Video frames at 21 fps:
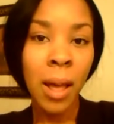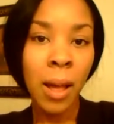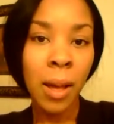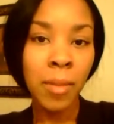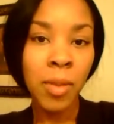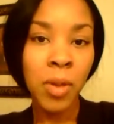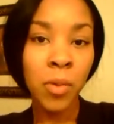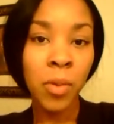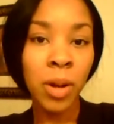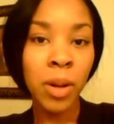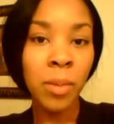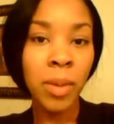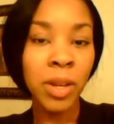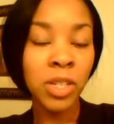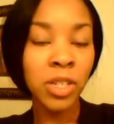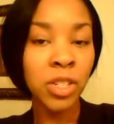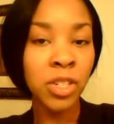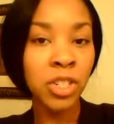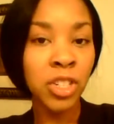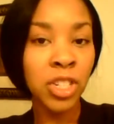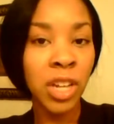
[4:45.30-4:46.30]
You want to make
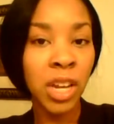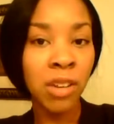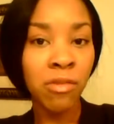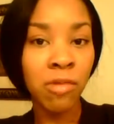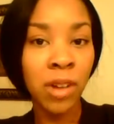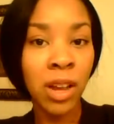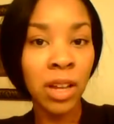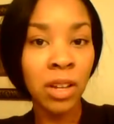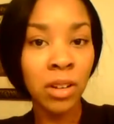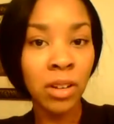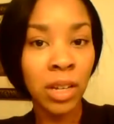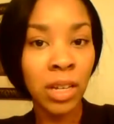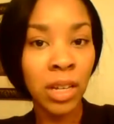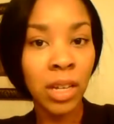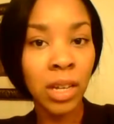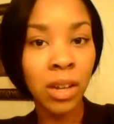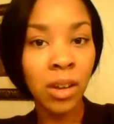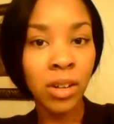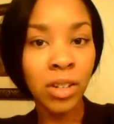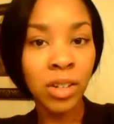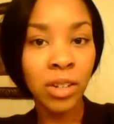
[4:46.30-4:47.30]
sure you shave
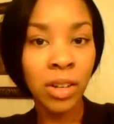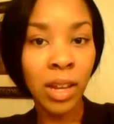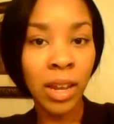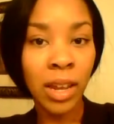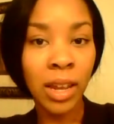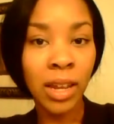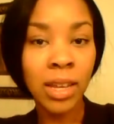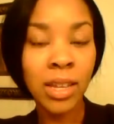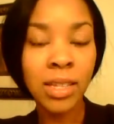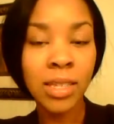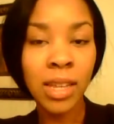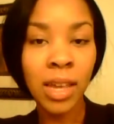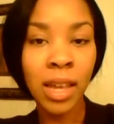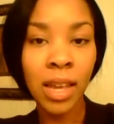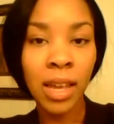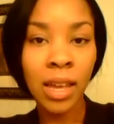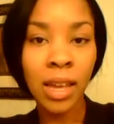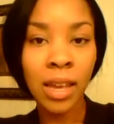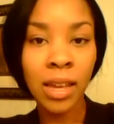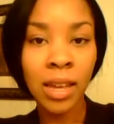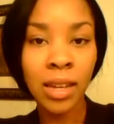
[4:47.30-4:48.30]
regularly on your legs,
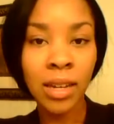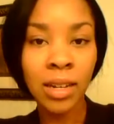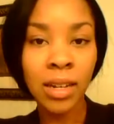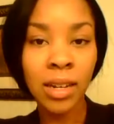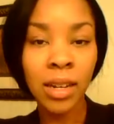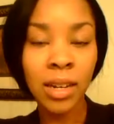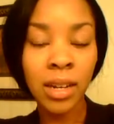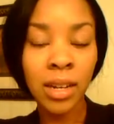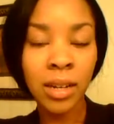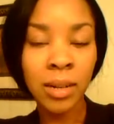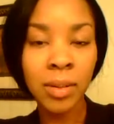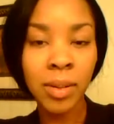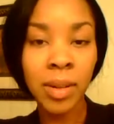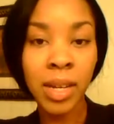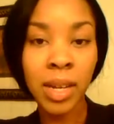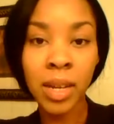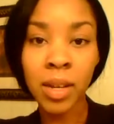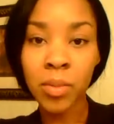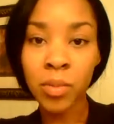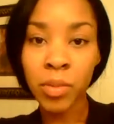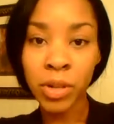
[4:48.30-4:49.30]
and
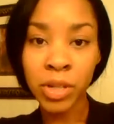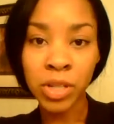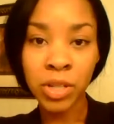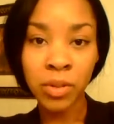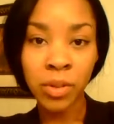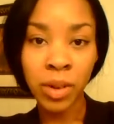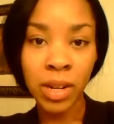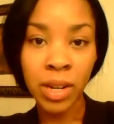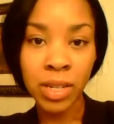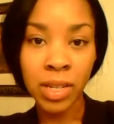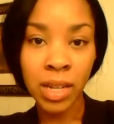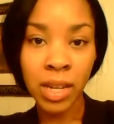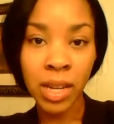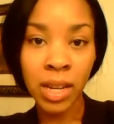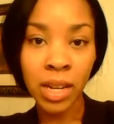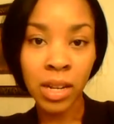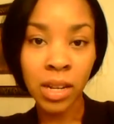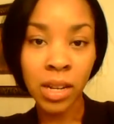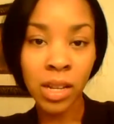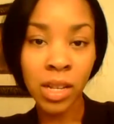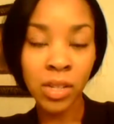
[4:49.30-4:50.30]
again, moisturizing.
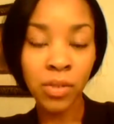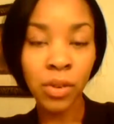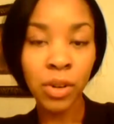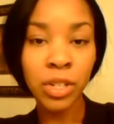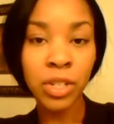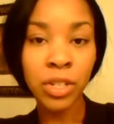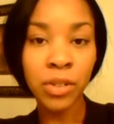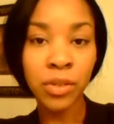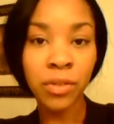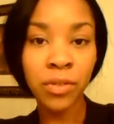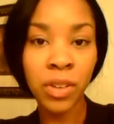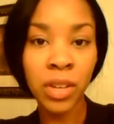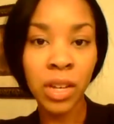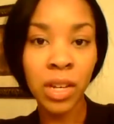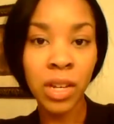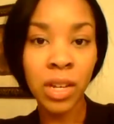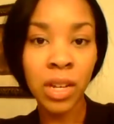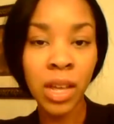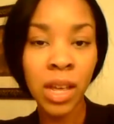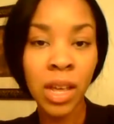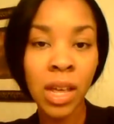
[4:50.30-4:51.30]
And as far as your
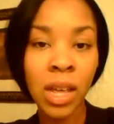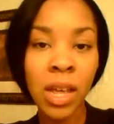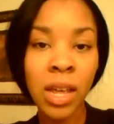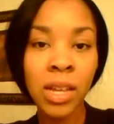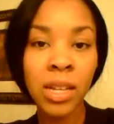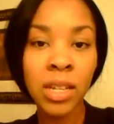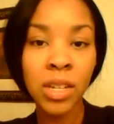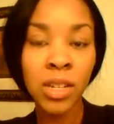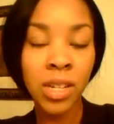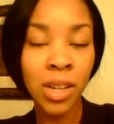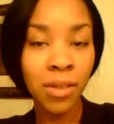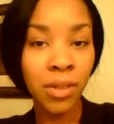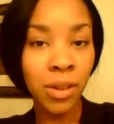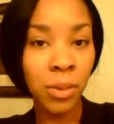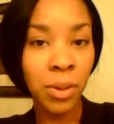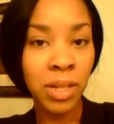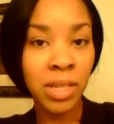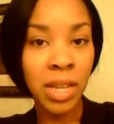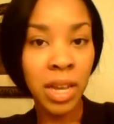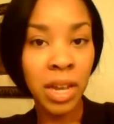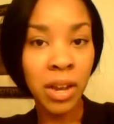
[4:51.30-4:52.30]
feet, you
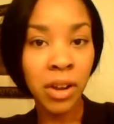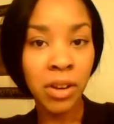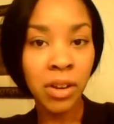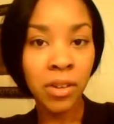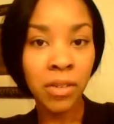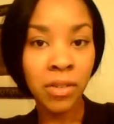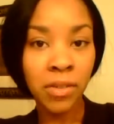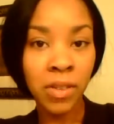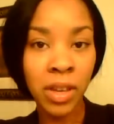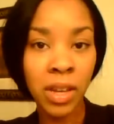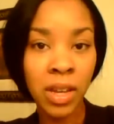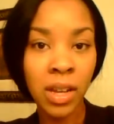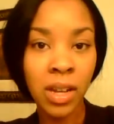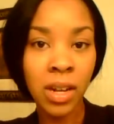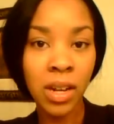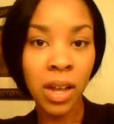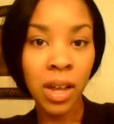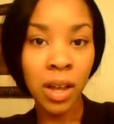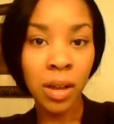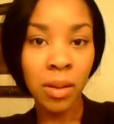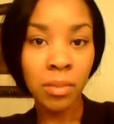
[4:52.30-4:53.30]
definitely want to take care of your feet.
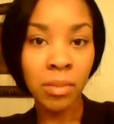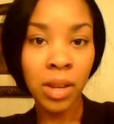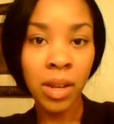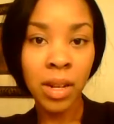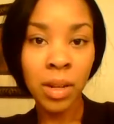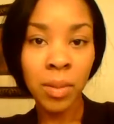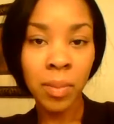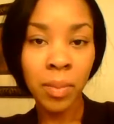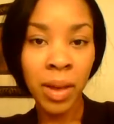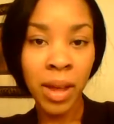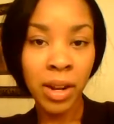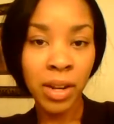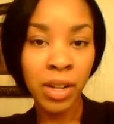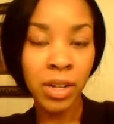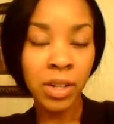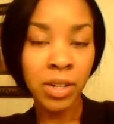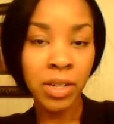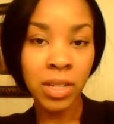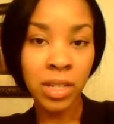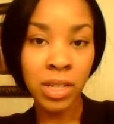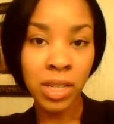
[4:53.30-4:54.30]
Getting
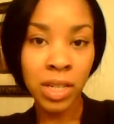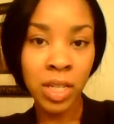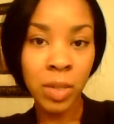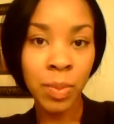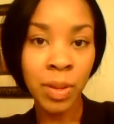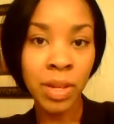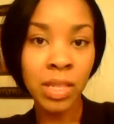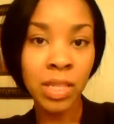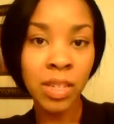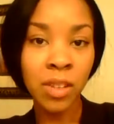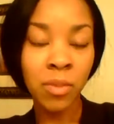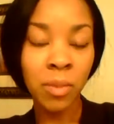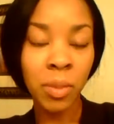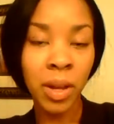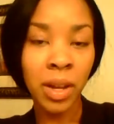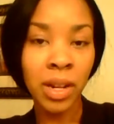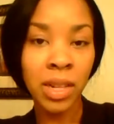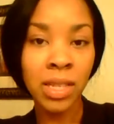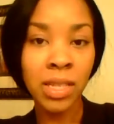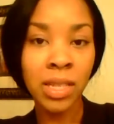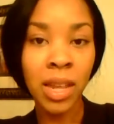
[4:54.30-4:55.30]
pedicures is expensive,
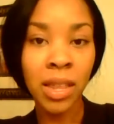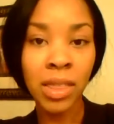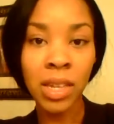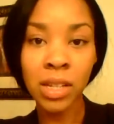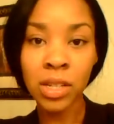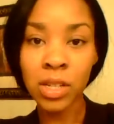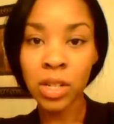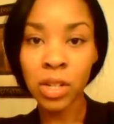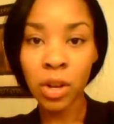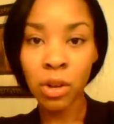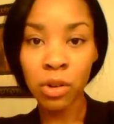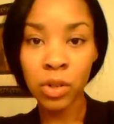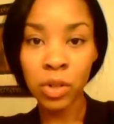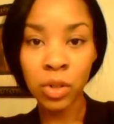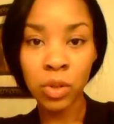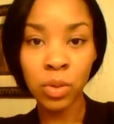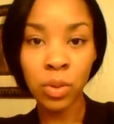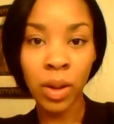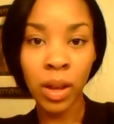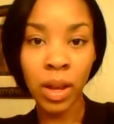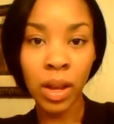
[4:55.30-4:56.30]
but it's nothing to go
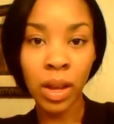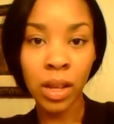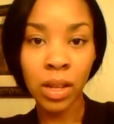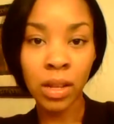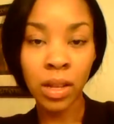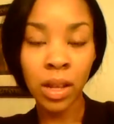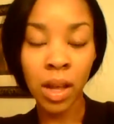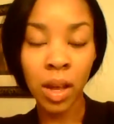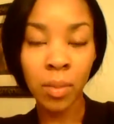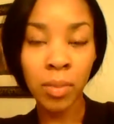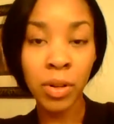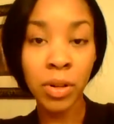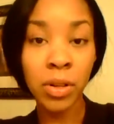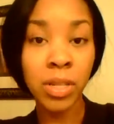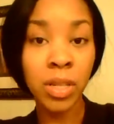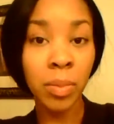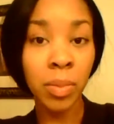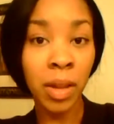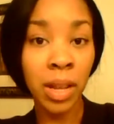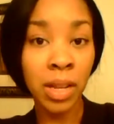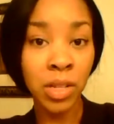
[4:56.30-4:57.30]
to a beauty
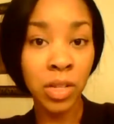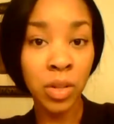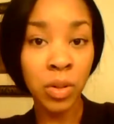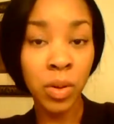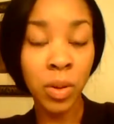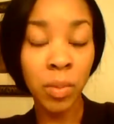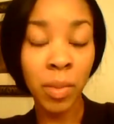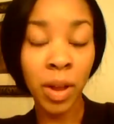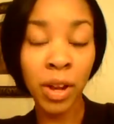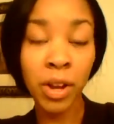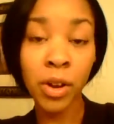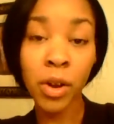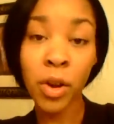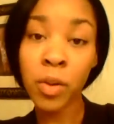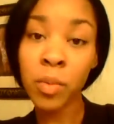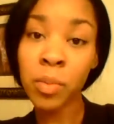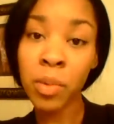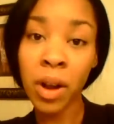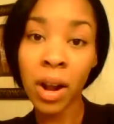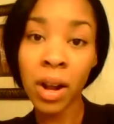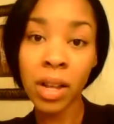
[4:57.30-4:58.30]
supply store and buy your
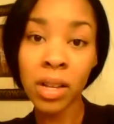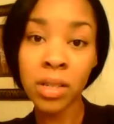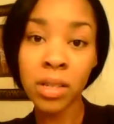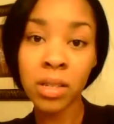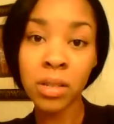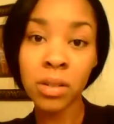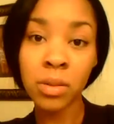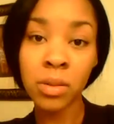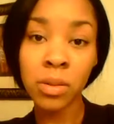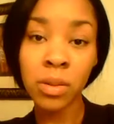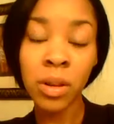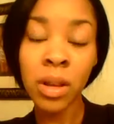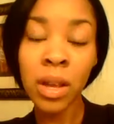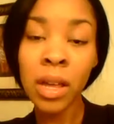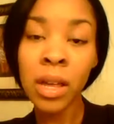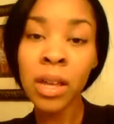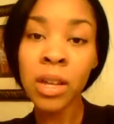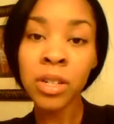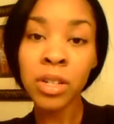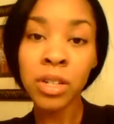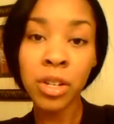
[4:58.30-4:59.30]
own products to
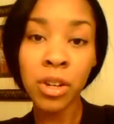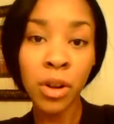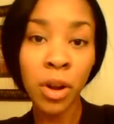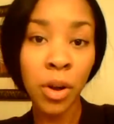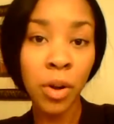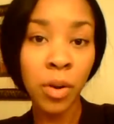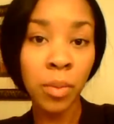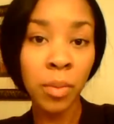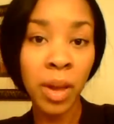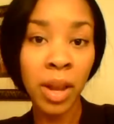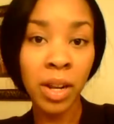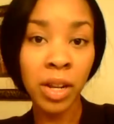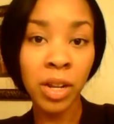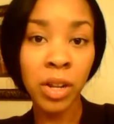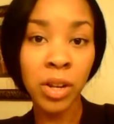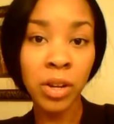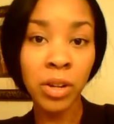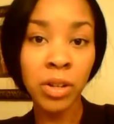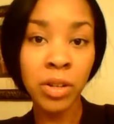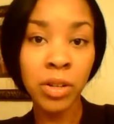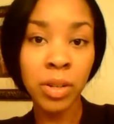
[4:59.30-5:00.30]
do your own
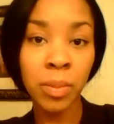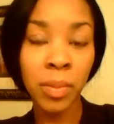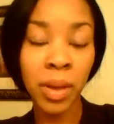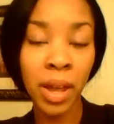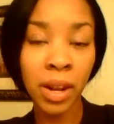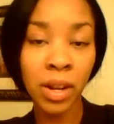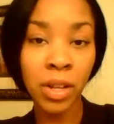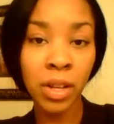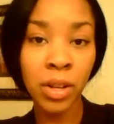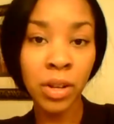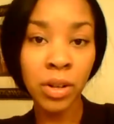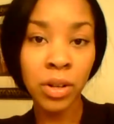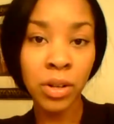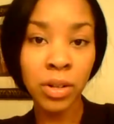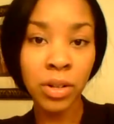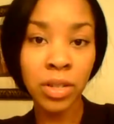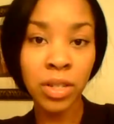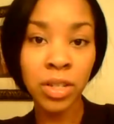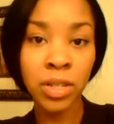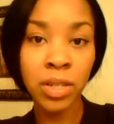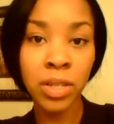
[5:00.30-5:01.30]
manicures and
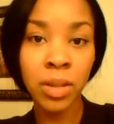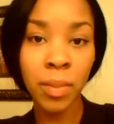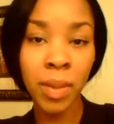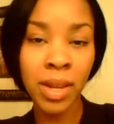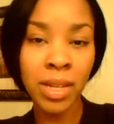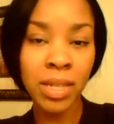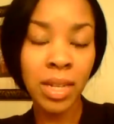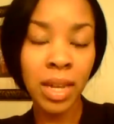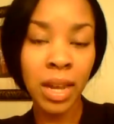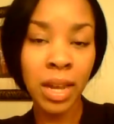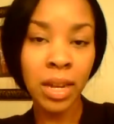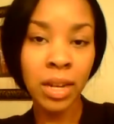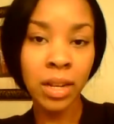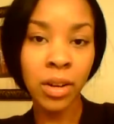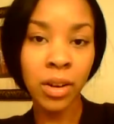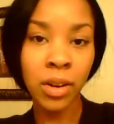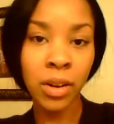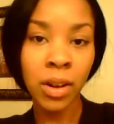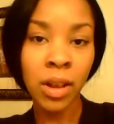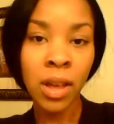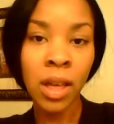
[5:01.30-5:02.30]
pedicures just to maintain
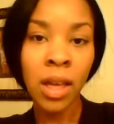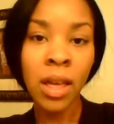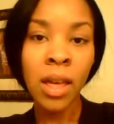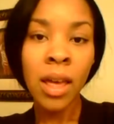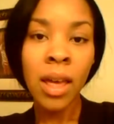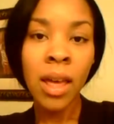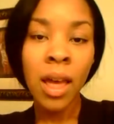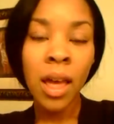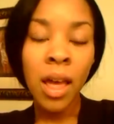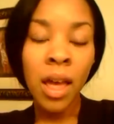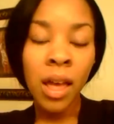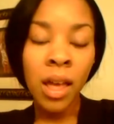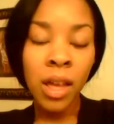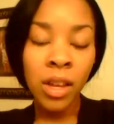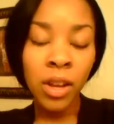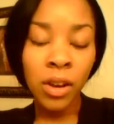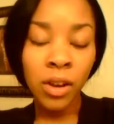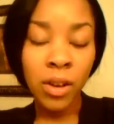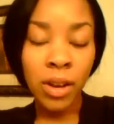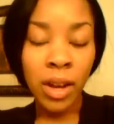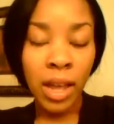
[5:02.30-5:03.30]
your
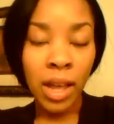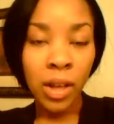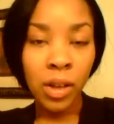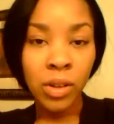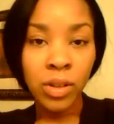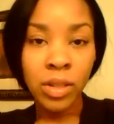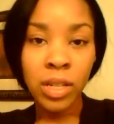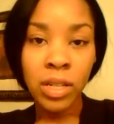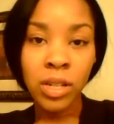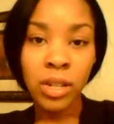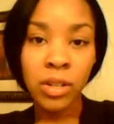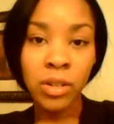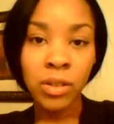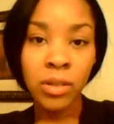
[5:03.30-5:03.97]
nails and